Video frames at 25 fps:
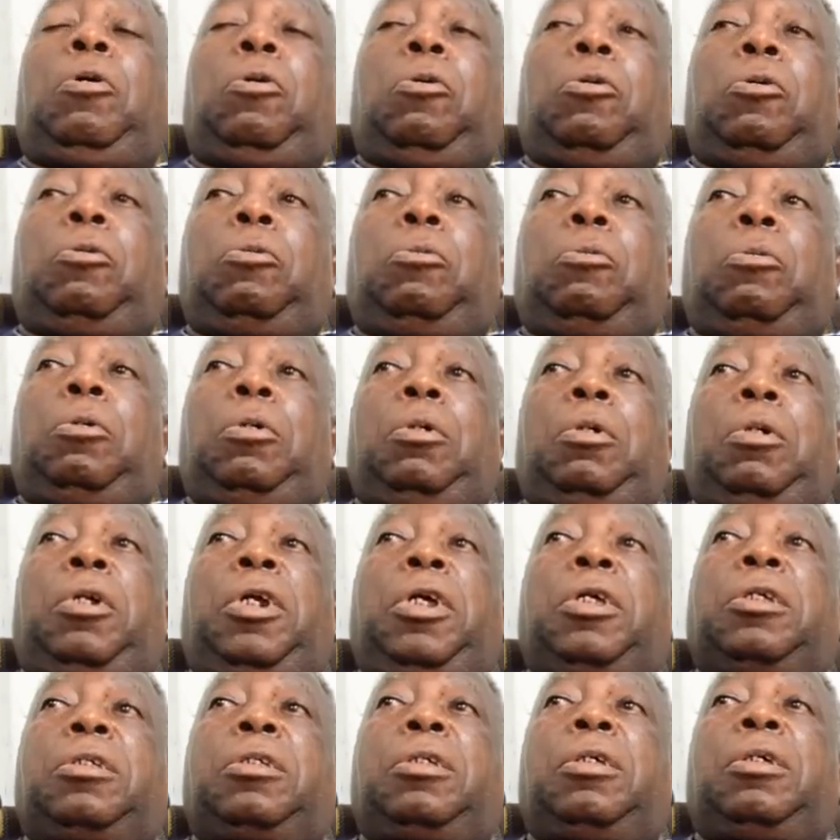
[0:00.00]
you
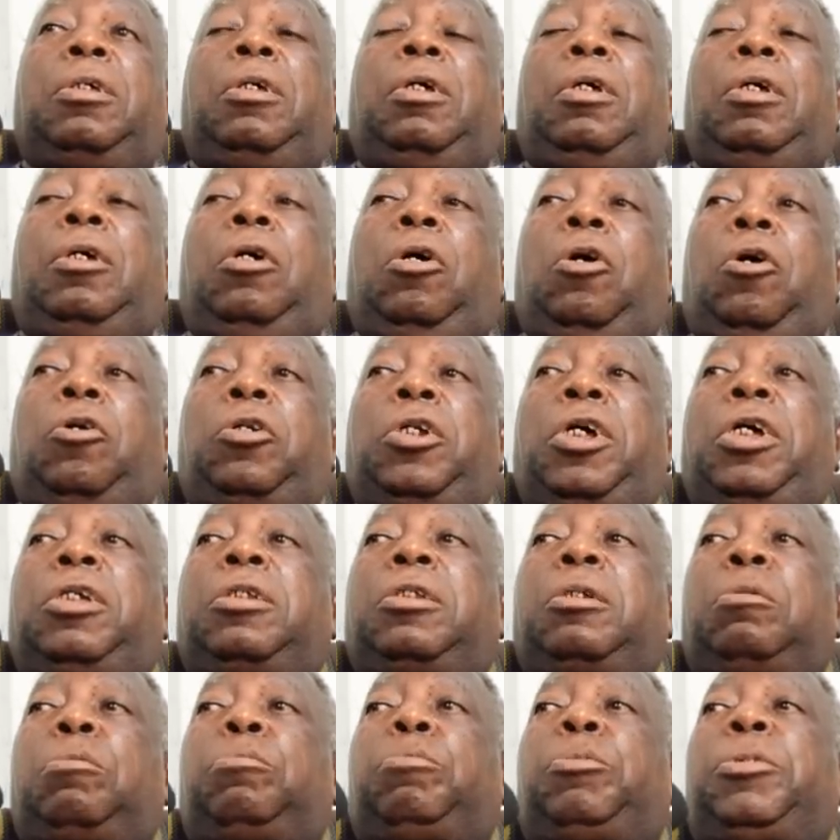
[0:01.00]
raise
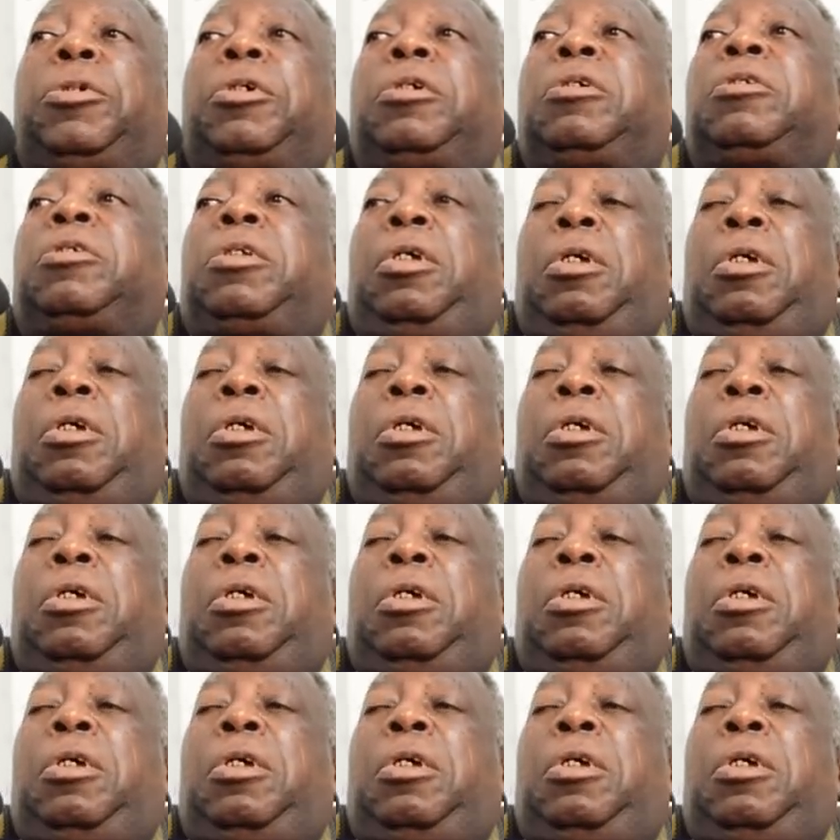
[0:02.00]
unnecessary bill,